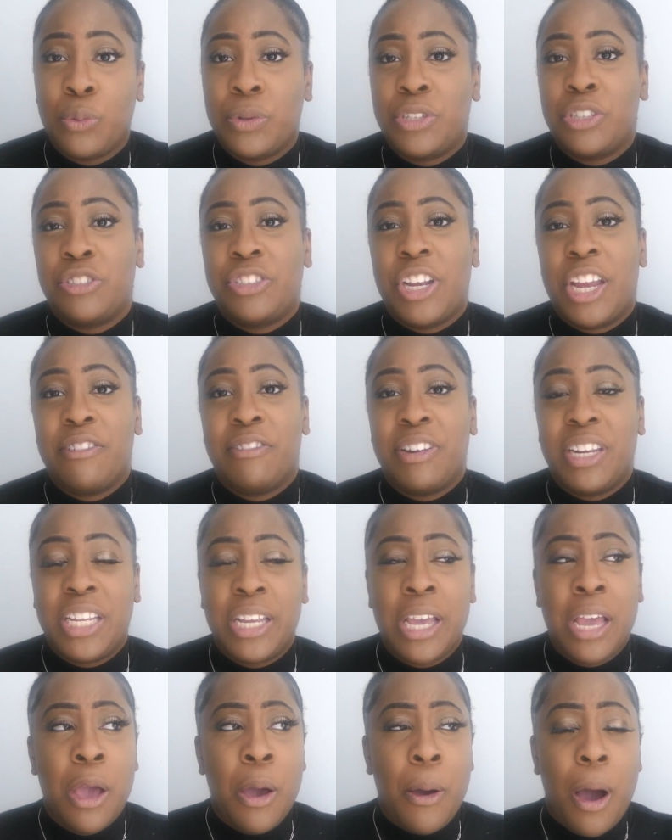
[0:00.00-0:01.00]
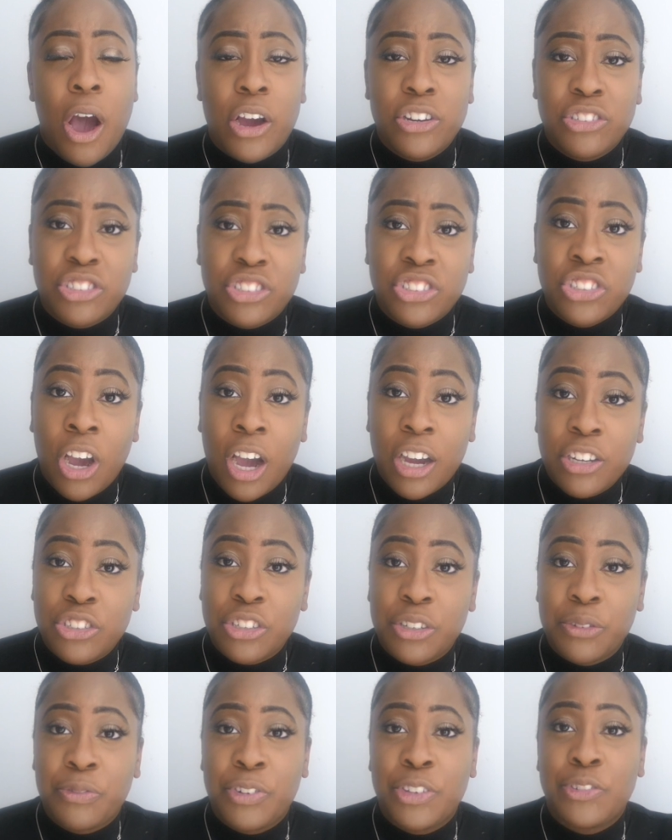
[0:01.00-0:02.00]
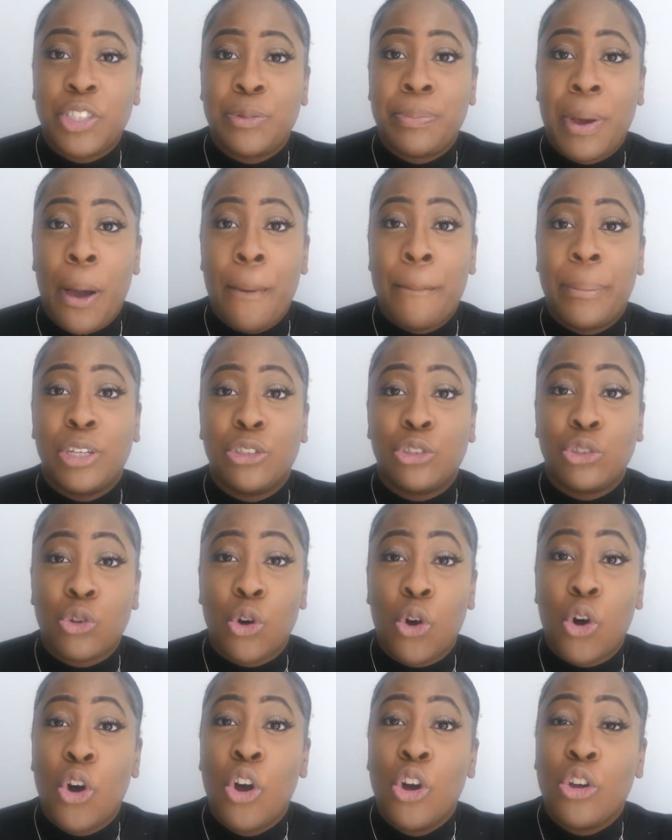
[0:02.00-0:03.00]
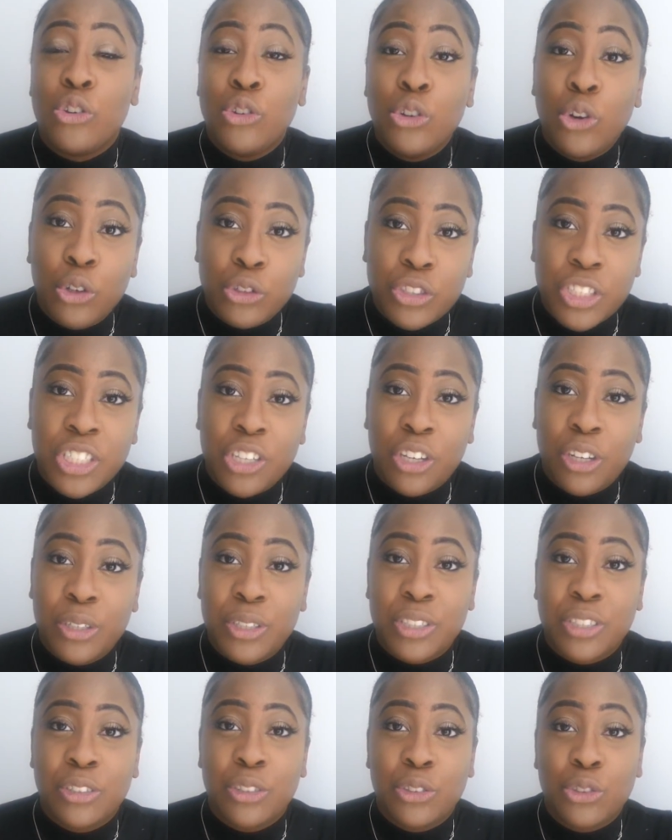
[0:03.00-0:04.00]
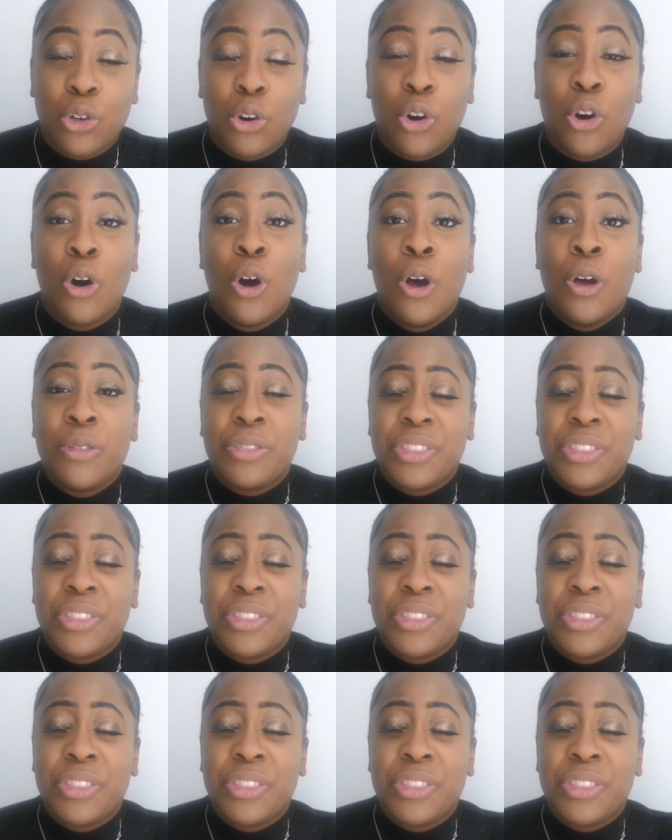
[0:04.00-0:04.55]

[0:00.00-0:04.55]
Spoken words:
which is generally £100 to £150 per door, not including the door,